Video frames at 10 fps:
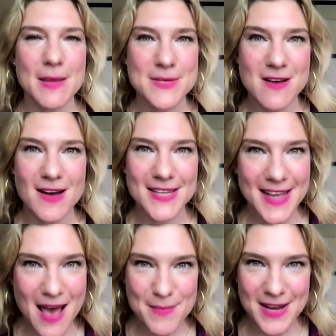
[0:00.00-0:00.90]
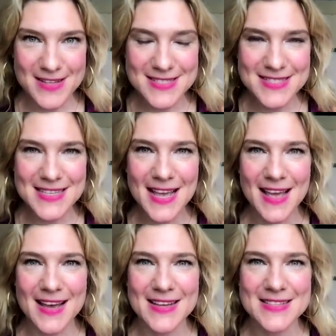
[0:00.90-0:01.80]
My name is Anya Kamenetz,
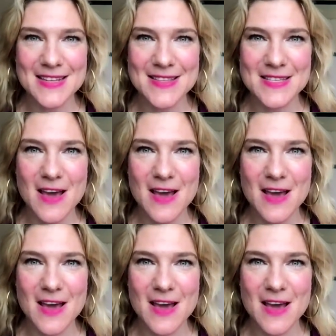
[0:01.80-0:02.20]
and